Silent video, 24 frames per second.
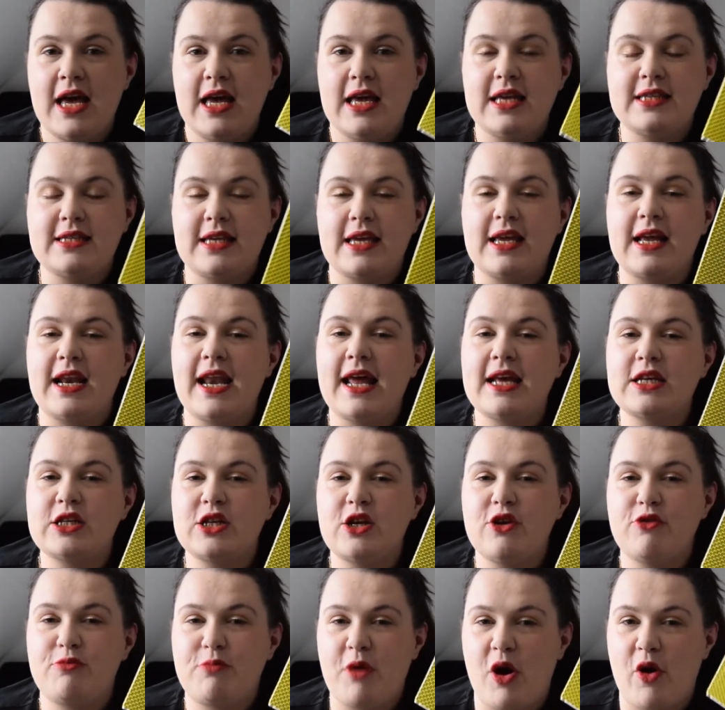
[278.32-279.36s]
is a
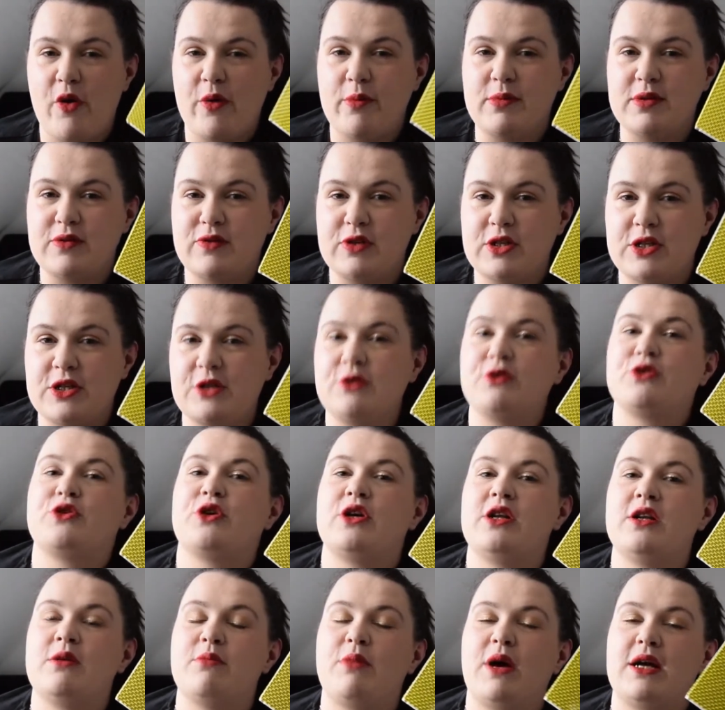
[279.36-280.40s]
collection of poems for
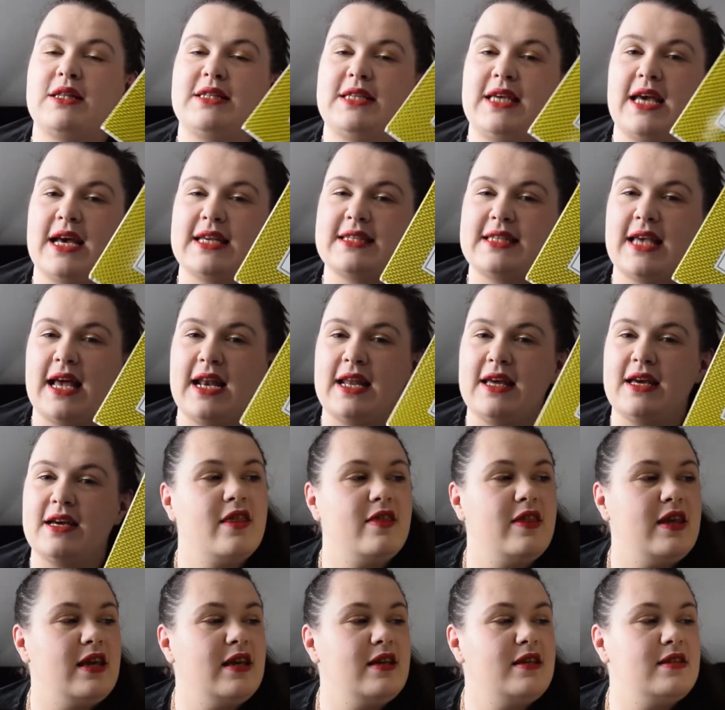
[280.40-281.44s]
children by T.S. Eliot.
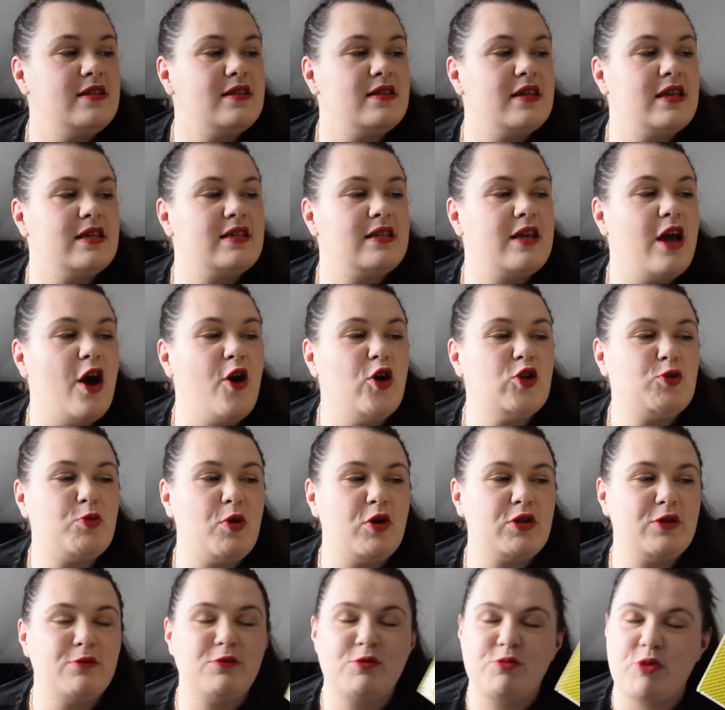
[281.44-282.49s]
This is the Old
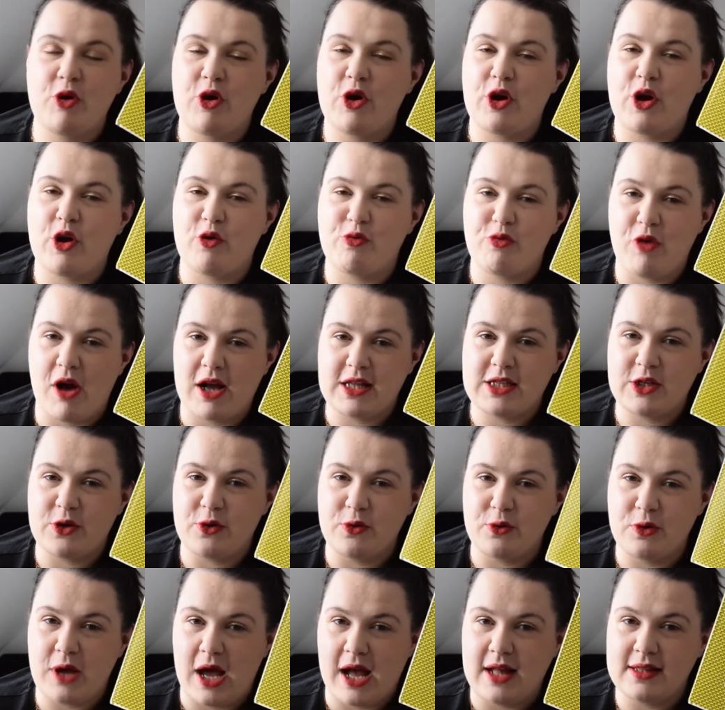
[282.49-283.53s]
Possum's Book of
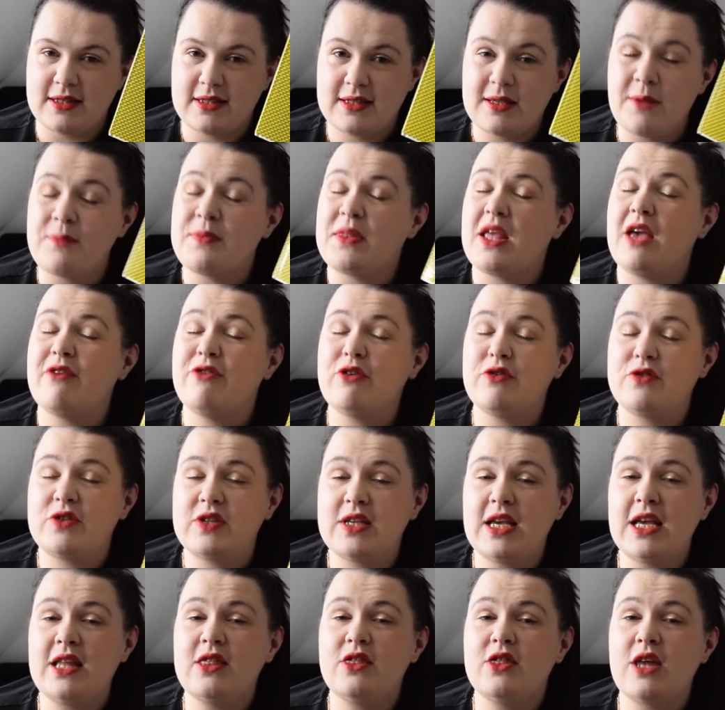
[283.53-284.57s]
Practical Cats. If you've
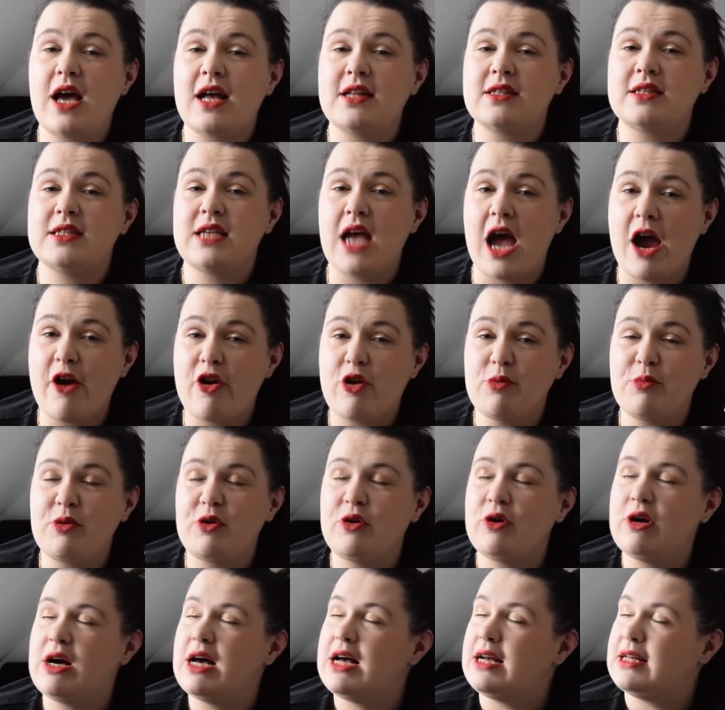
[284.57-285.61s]
seen that
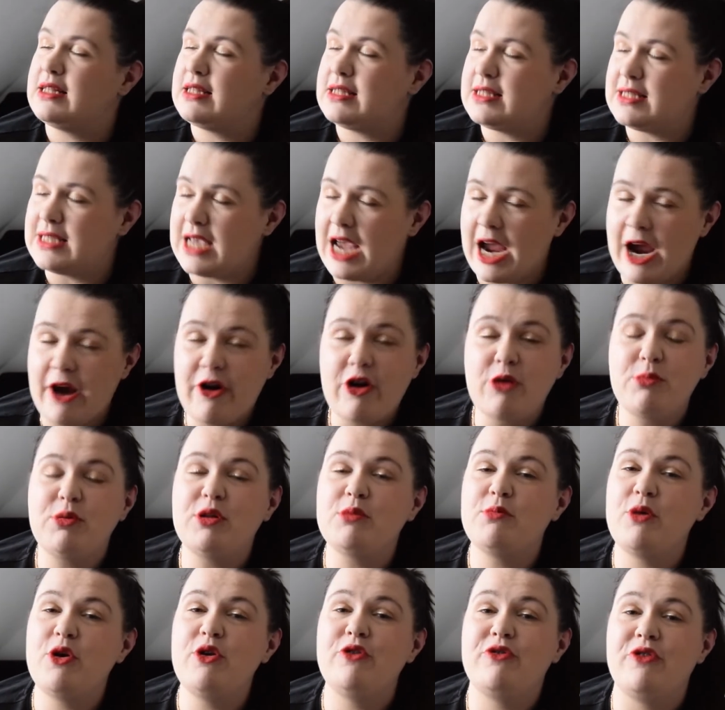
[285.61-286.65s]
terrible
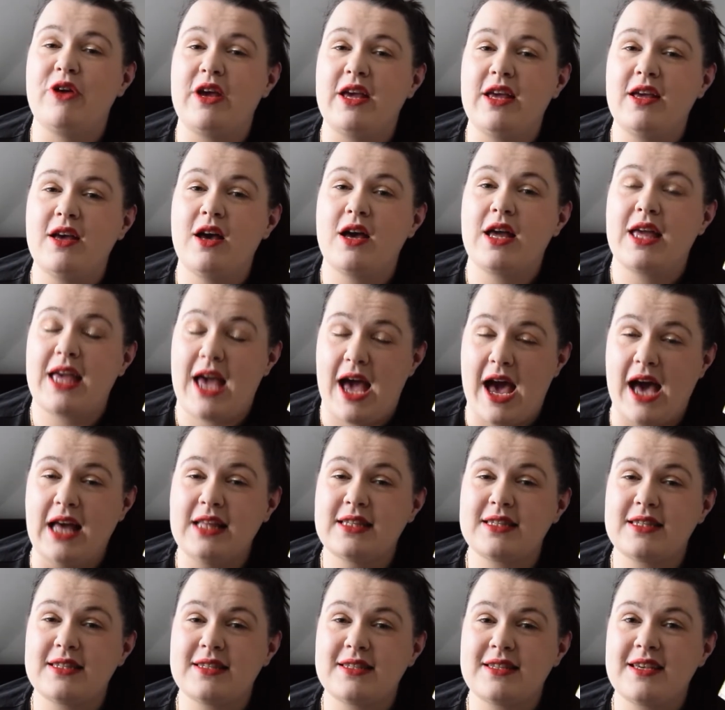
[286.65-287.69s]
terrible movie,
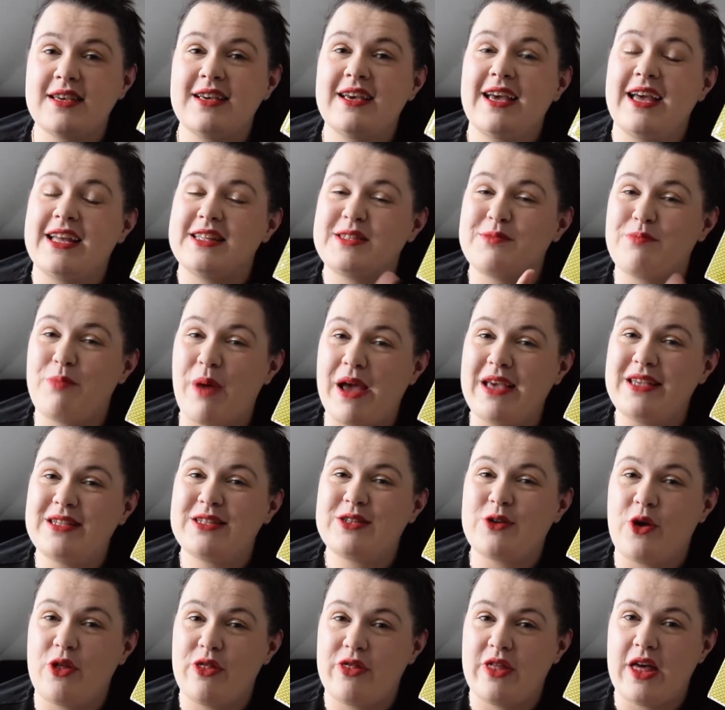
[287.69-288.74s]
Cats, it's
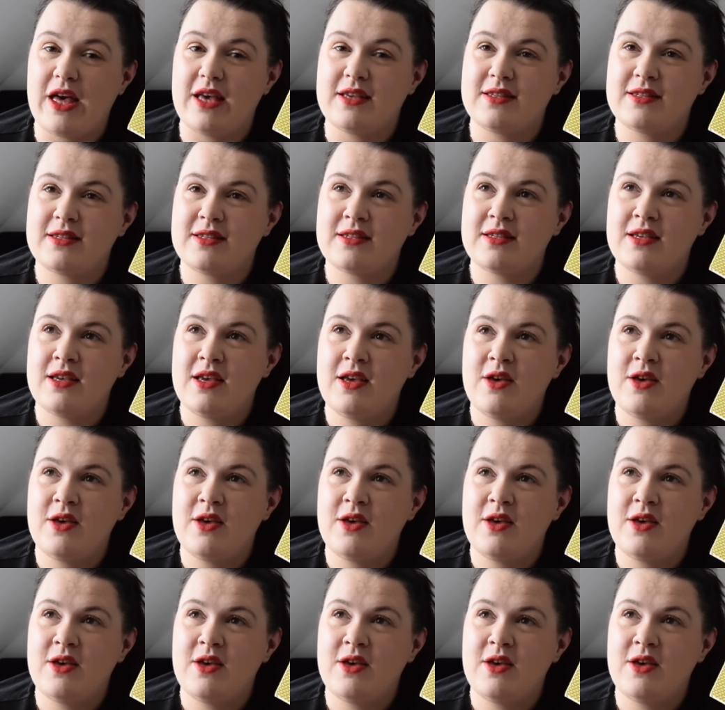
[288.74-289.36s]
based on this.